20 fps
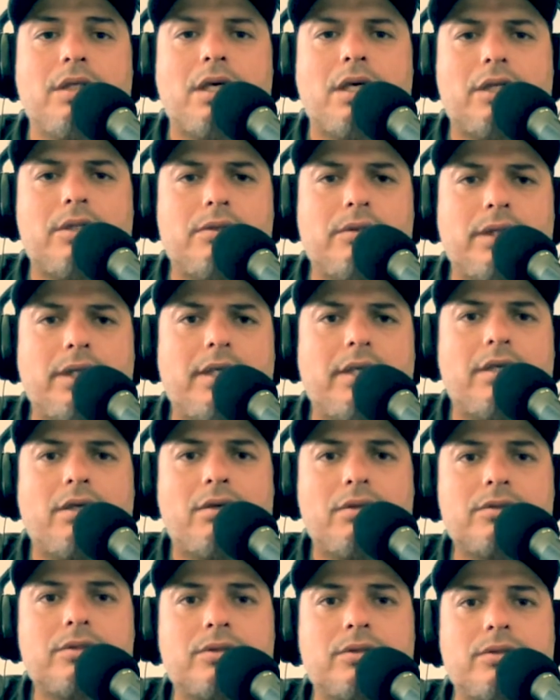I do eat it
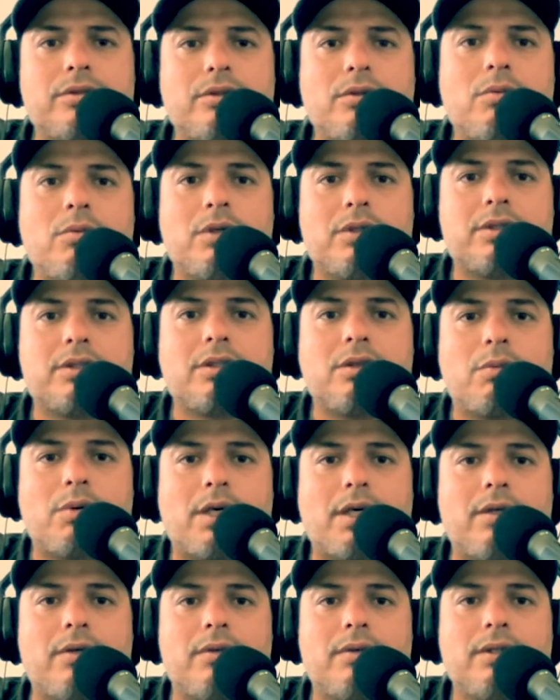also, you know, once in a
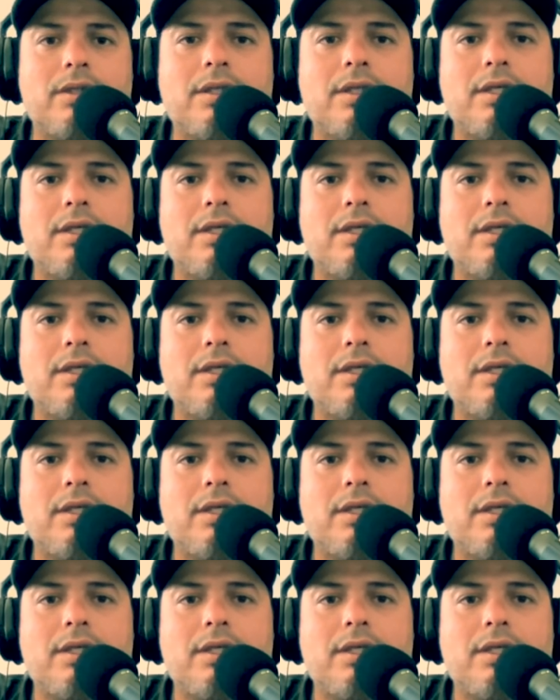while.